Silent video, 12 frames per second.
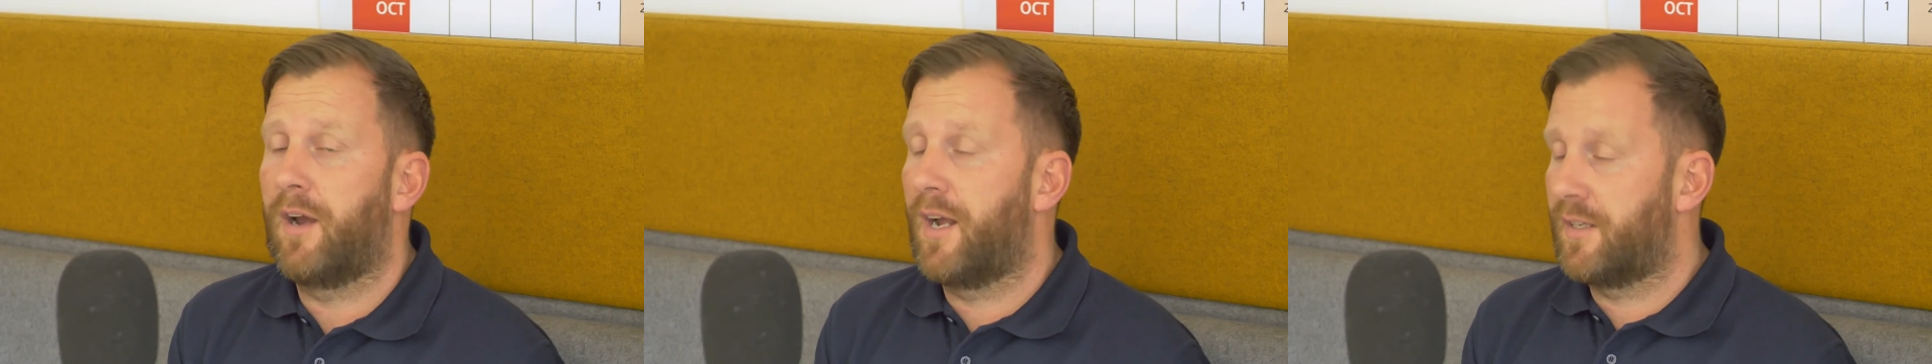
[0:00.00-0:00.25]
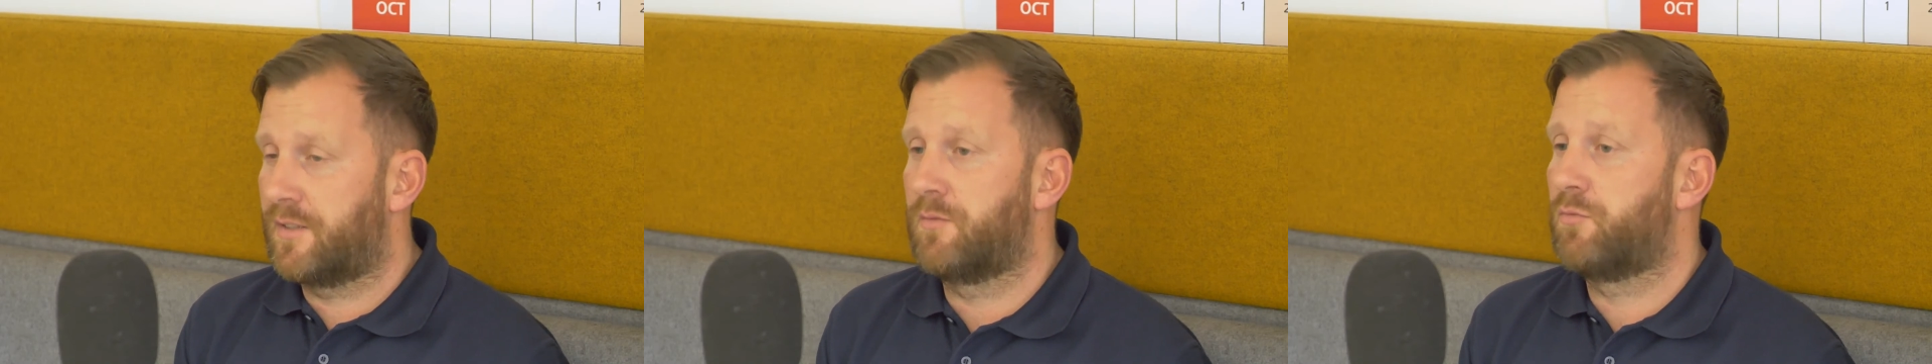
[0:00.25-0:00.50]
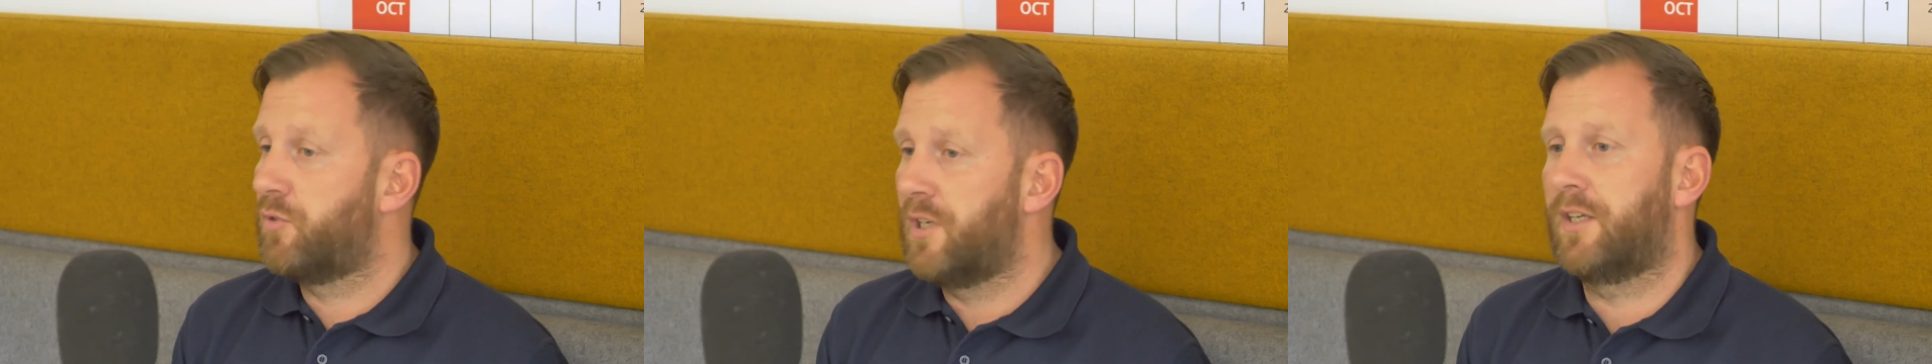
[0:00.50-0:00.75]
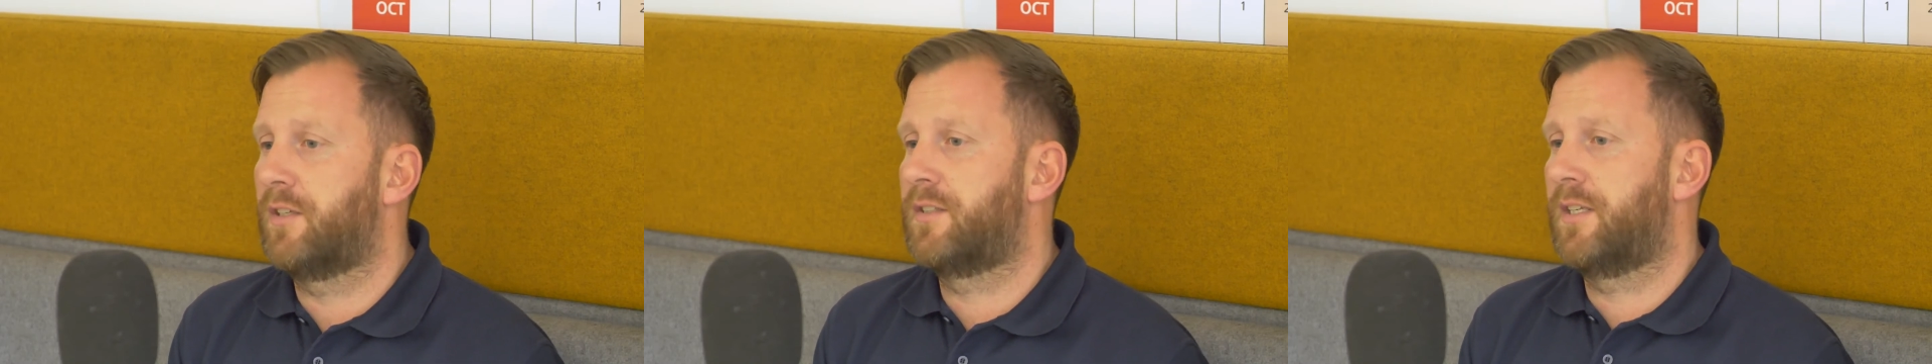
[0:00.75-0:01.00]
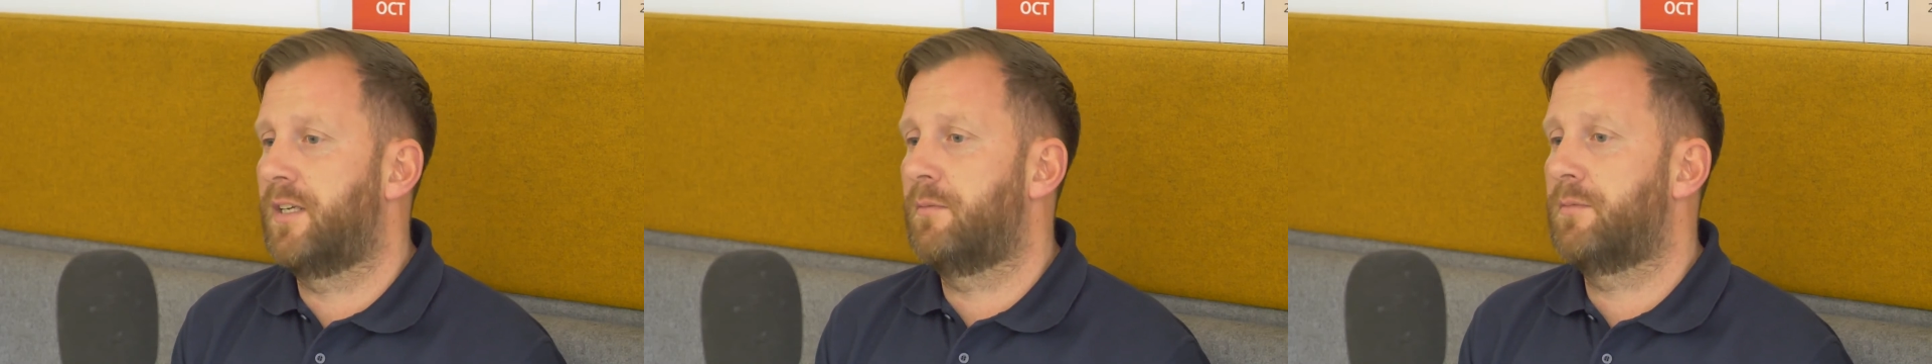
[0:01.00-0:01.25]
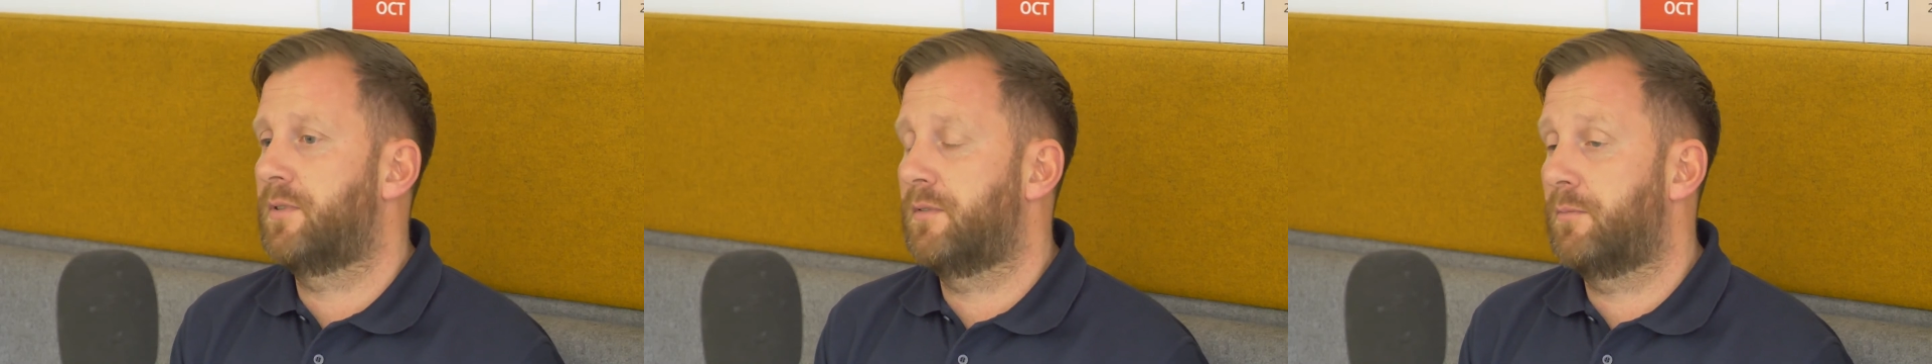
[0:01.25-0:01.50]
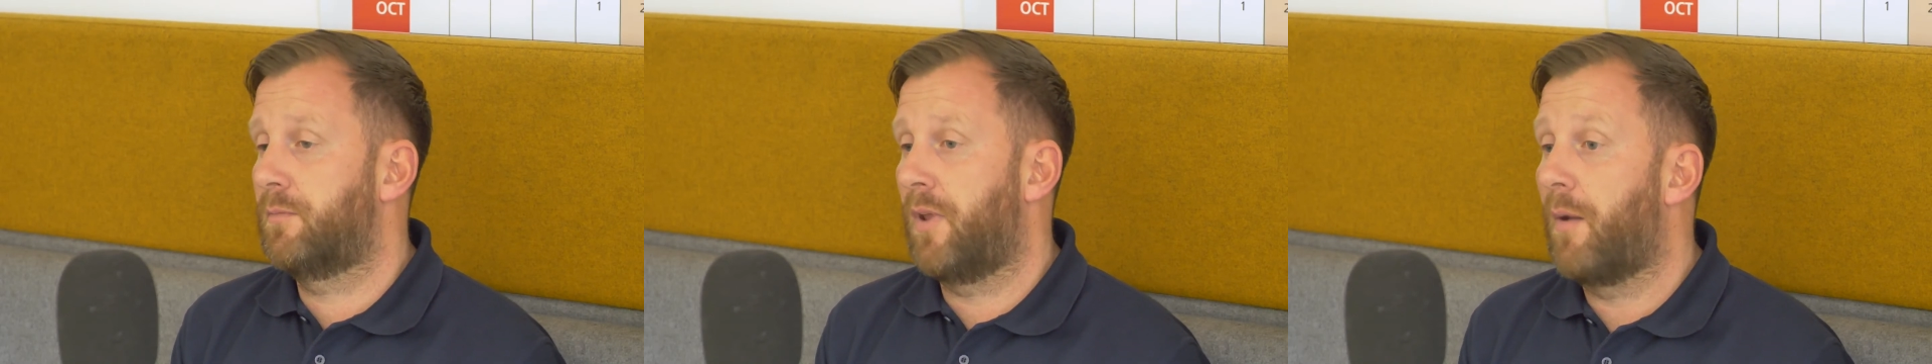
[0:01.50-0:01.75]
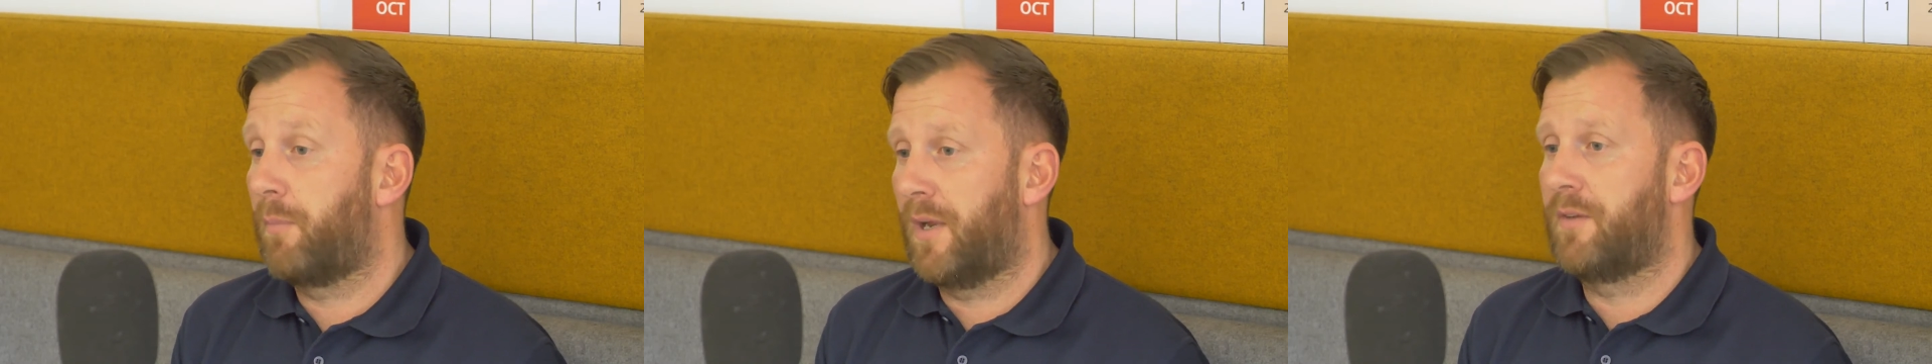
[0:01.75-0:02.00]
I had some really good teams that
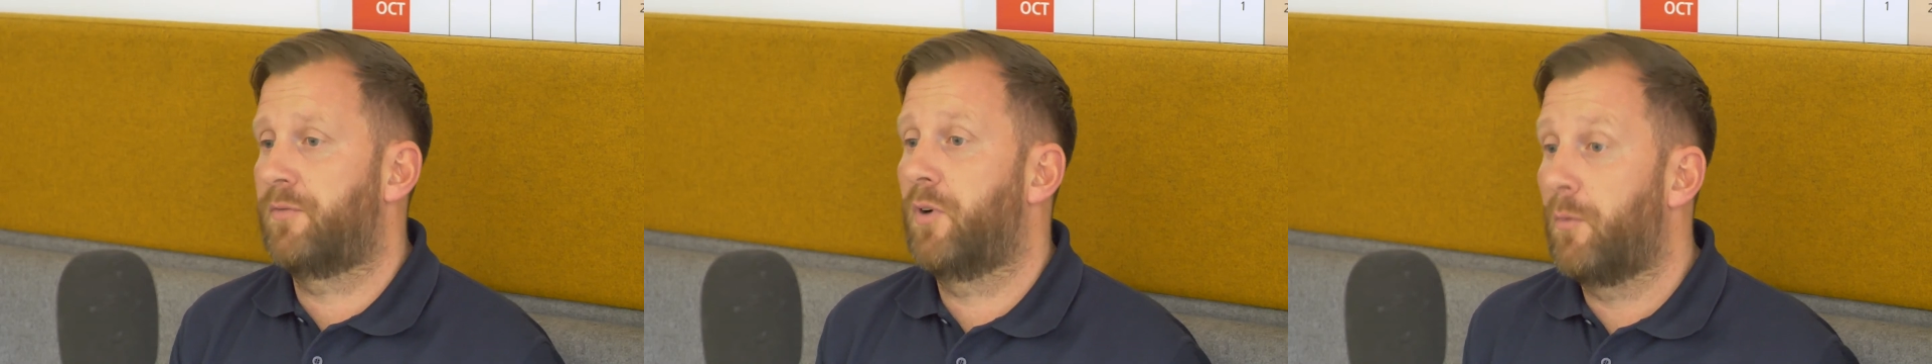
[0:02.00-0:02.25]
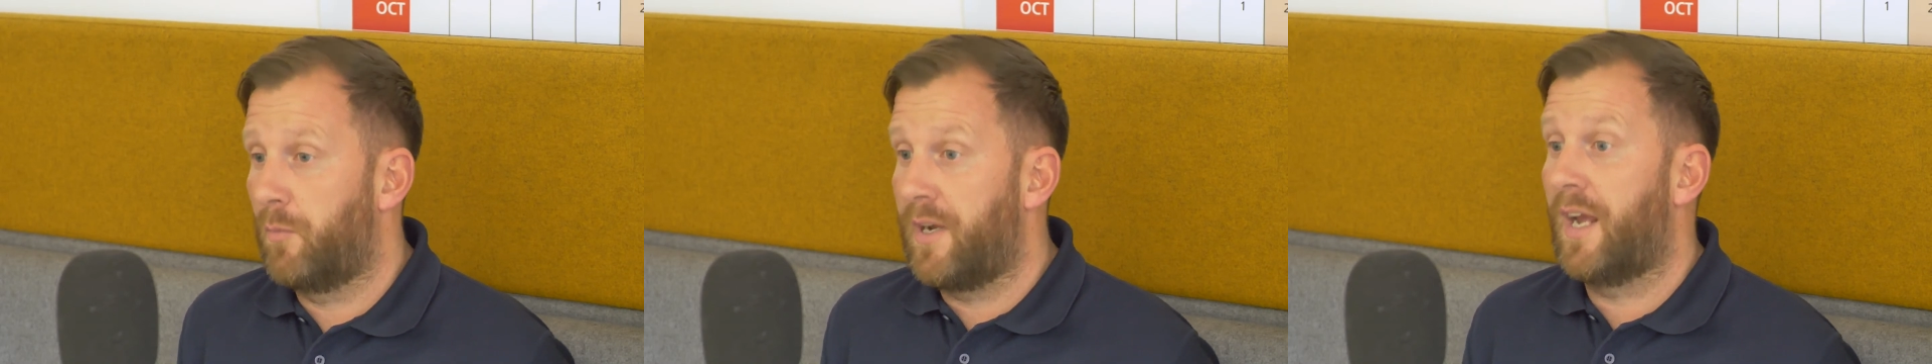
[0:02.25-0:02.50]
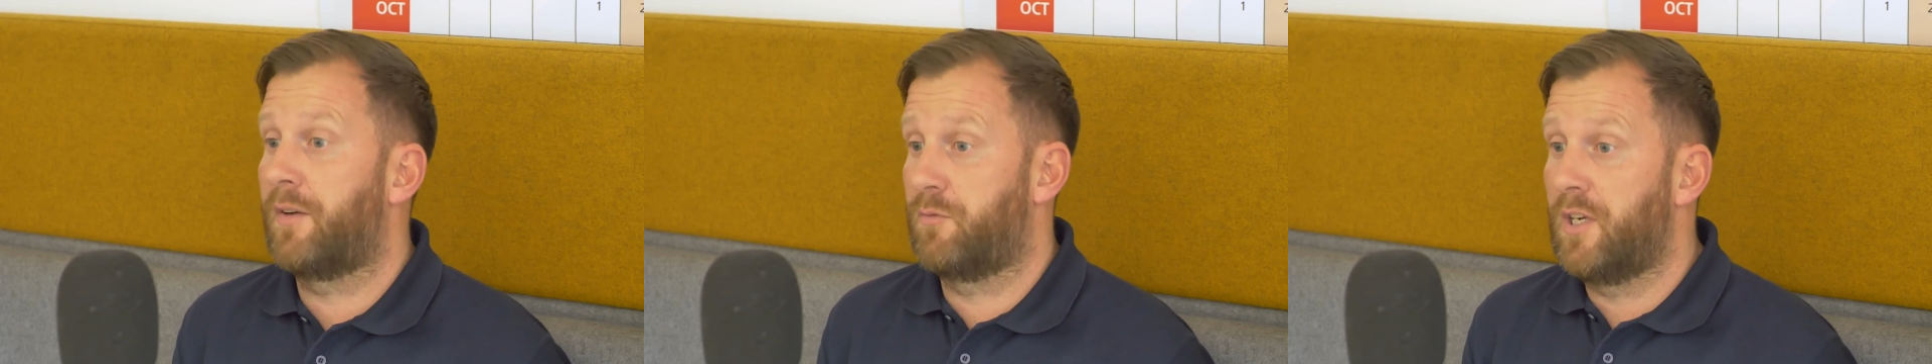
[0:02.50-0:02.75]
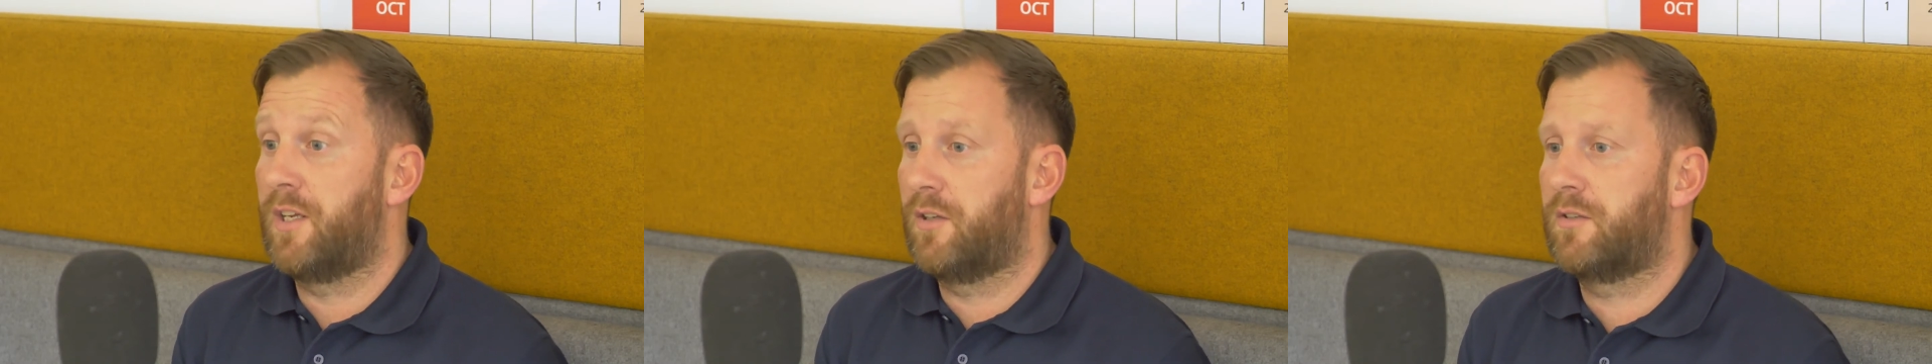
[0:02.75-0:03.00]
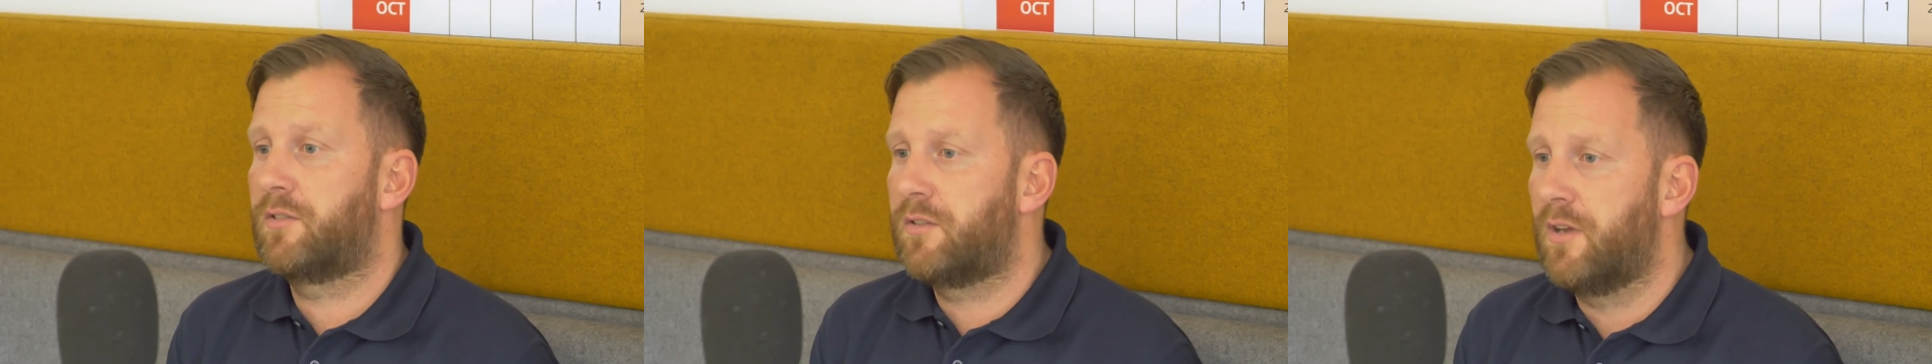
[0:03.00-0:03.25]
I played for, and we had really good